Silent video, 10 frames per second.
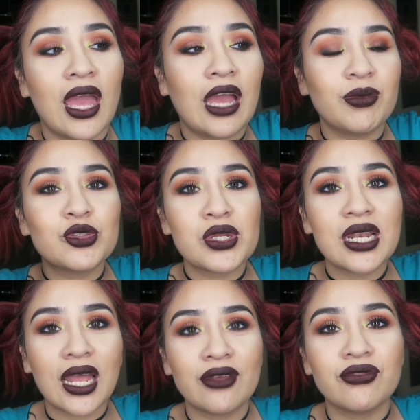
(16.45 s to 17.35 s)
I've been
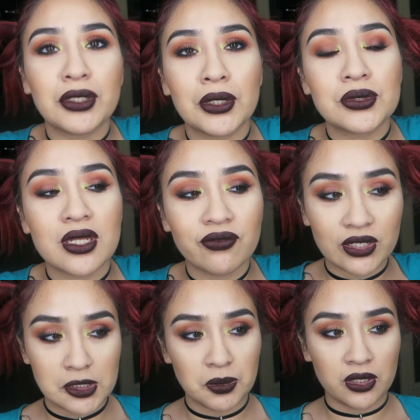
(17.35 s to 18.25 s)
doing live videos on
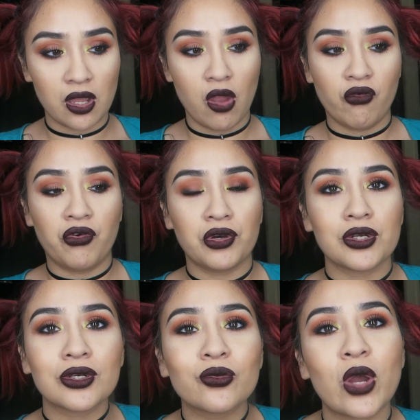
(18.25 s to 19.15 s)
Facebook for
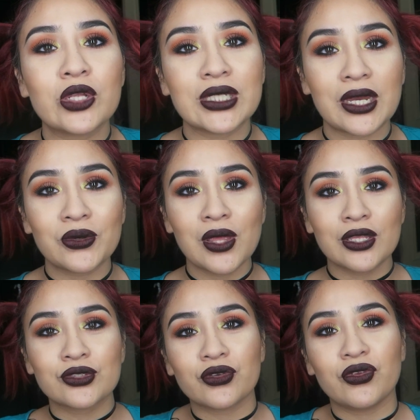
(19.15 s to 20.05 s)
a good while now.
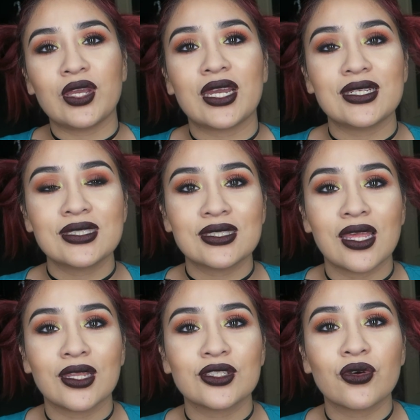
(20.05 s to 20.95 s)
So if you guys
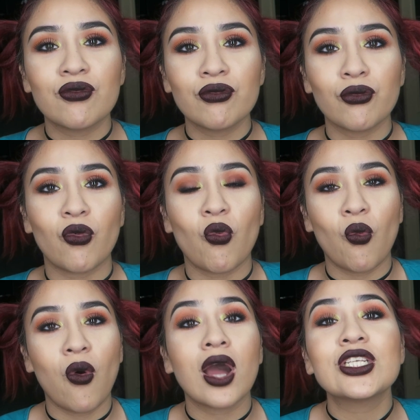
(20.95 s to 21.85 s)
don't
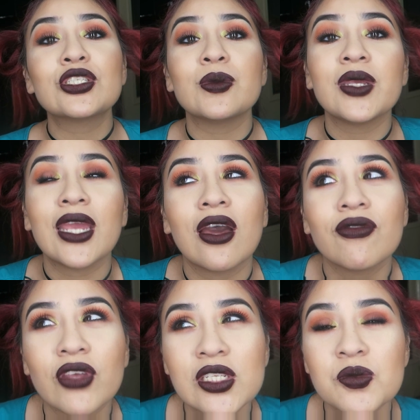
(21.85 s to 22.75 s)
watch me
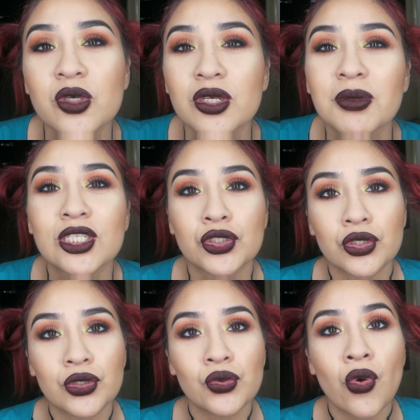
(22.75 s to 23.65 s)
on Facebook, make sure
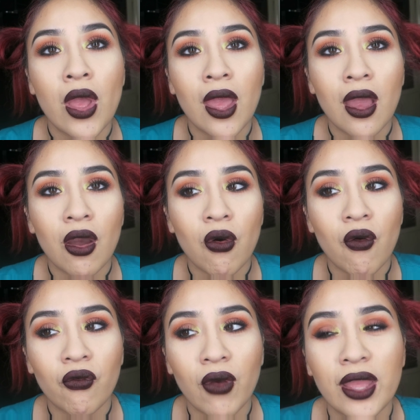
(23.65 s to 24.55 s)
you
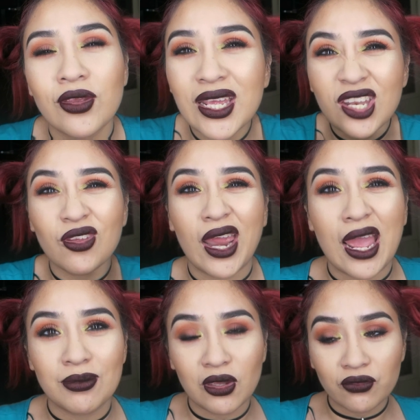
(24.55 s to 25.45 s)
can either
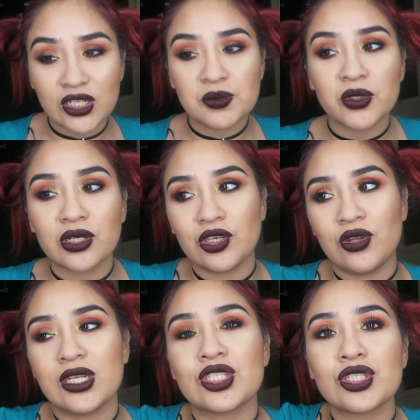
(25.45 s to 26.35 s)
add me on Facebook or
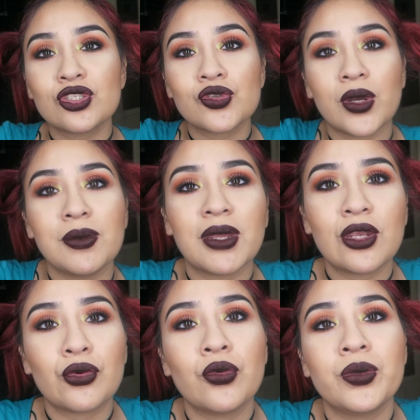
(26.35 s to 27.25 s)
you can just join my
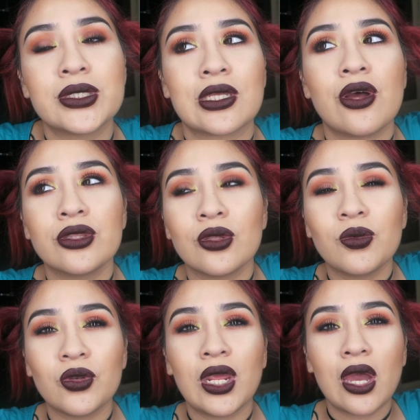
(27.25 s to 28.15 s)
group. It's called the
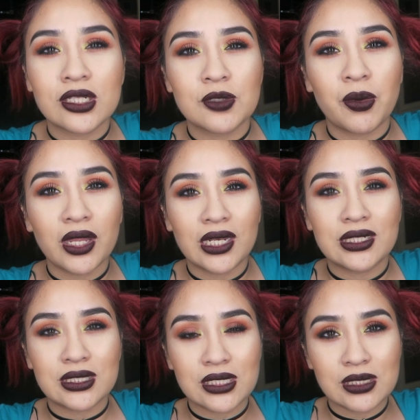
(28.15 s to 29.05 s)
Beauty Hotspot.
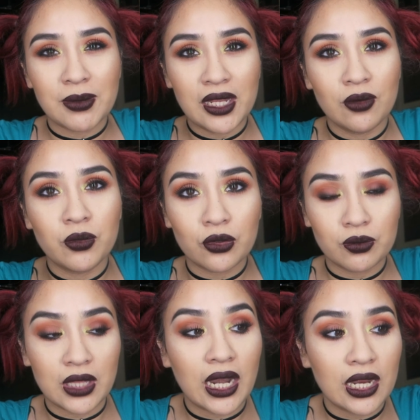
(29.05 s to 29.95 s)
It's this makeup
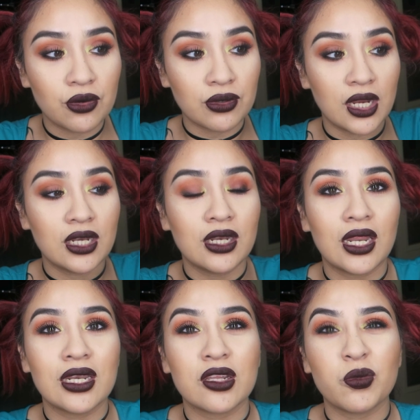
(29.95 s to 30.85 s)
group that I created
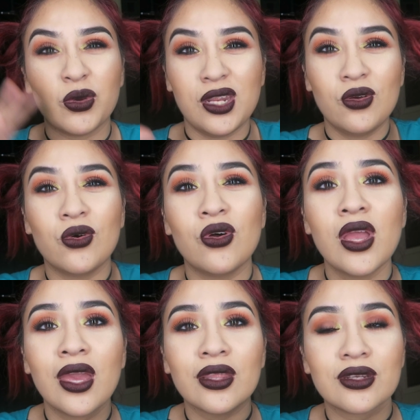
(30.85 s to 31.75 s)
and it's pretty cool.
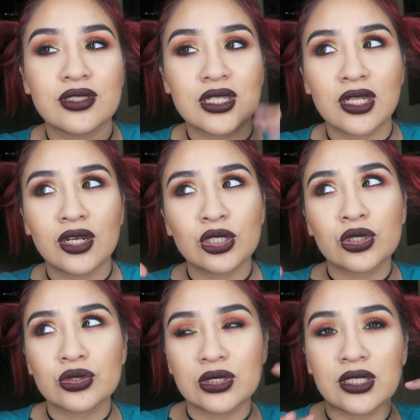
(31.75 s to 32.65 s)
There's a lot of
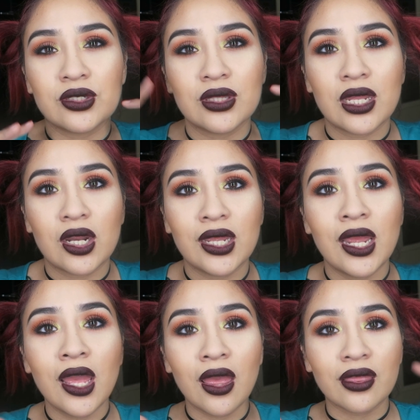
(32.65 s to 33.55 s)
girls there
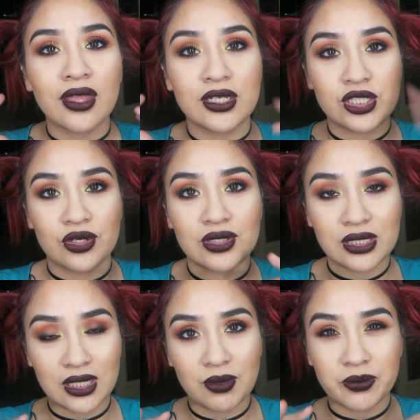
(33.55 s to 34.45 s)
that share the
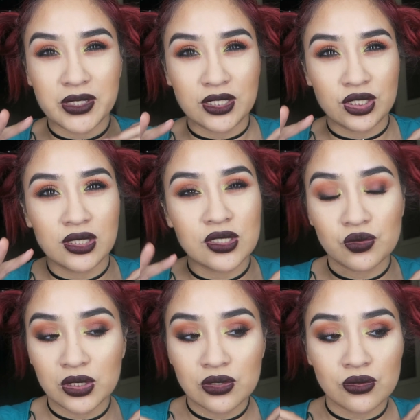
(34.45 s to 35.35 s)
same obsession
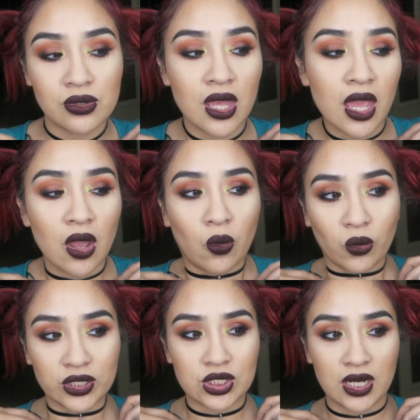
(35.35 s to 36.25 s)
as we do,
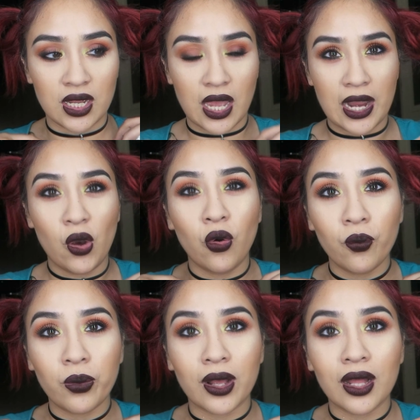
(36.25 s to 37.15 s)
which I
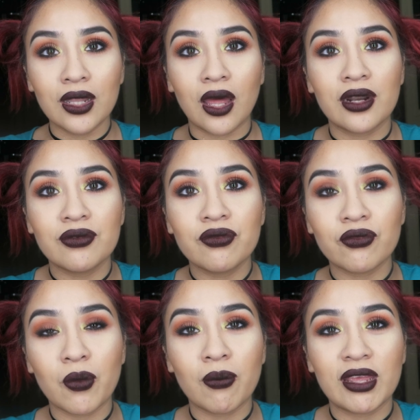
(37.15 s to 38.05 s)
hope a lot of
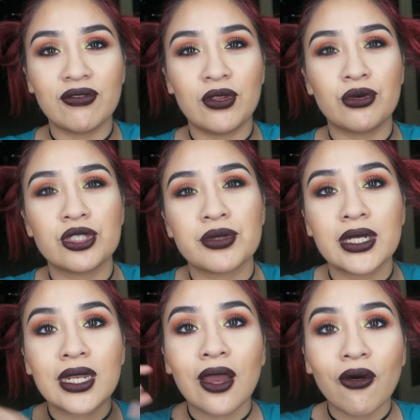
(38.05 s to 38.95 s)
my viewers
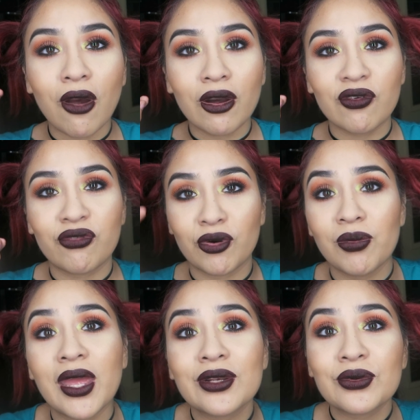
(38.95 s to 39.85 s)
right now are
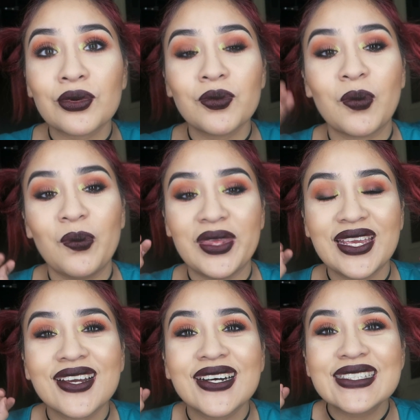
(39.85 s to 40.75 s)
from that group,
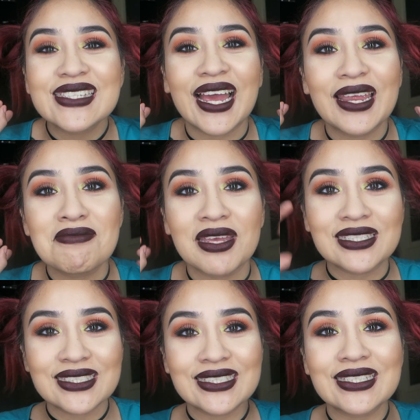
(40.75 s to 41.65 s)
because I
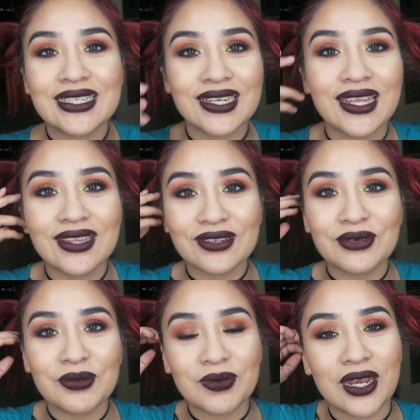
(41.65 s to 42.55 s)
mentioned it in the
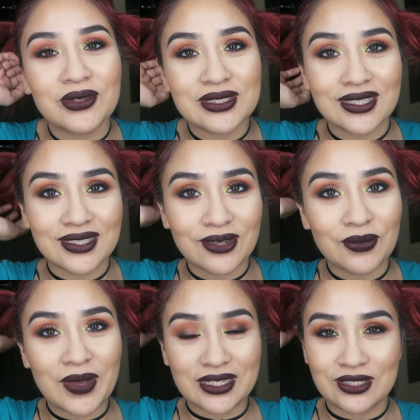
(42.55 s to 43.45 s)
group that I was gonna
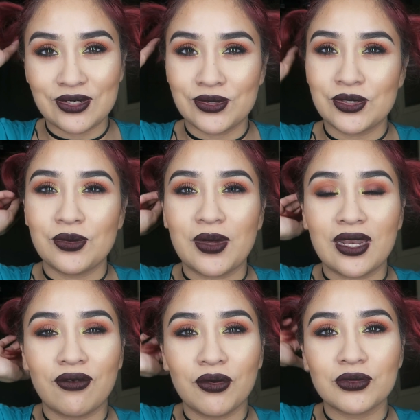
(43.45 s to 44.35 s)
go back to YouTube,
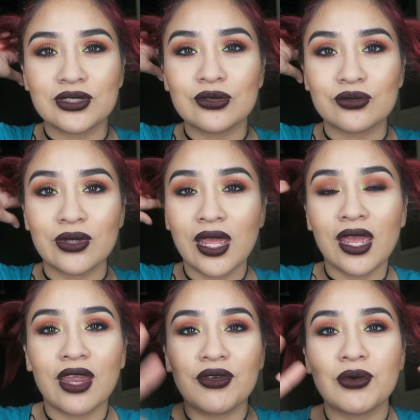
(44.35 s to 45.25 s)
and
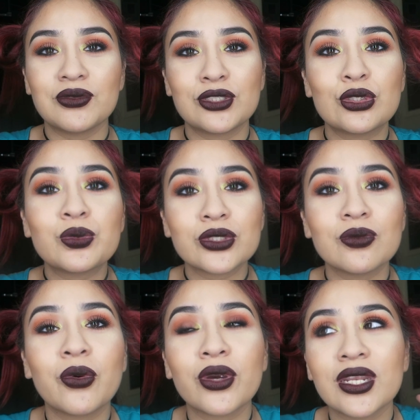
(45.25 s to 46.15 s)
everyone was super
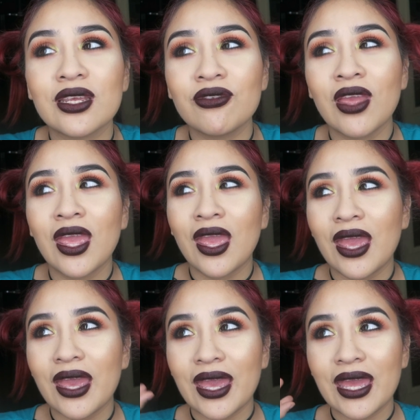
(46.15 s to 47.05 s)
supportive,
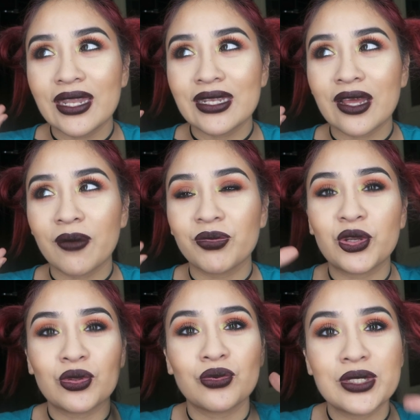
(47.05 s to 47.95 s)
and
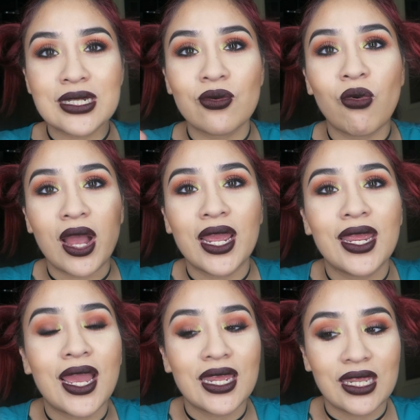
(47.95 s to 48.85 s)
they're the reason
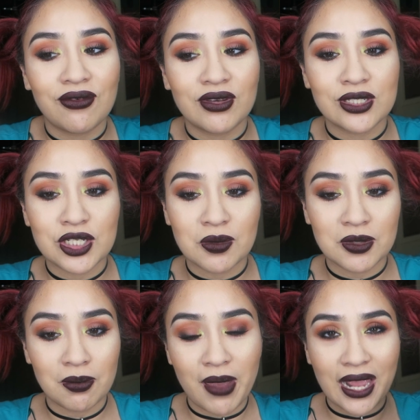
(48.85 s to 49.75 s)
why I even
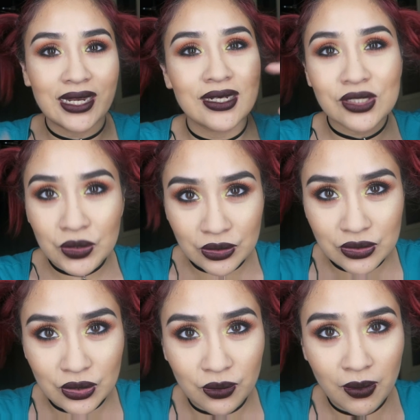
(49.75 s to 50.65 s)
jumped back into
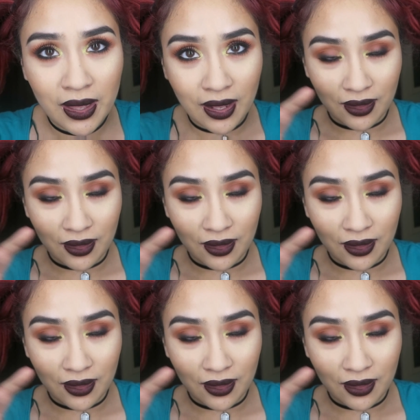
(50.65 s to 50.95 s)
YouTube.